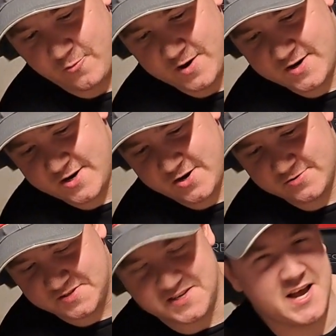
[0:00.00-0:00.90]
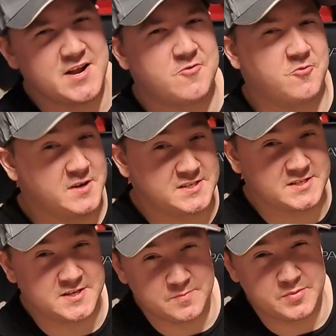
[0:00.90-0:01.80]
Windows 10
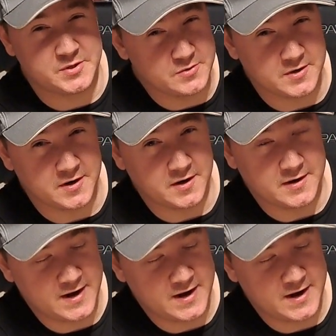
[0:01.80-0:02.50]
wrist computer.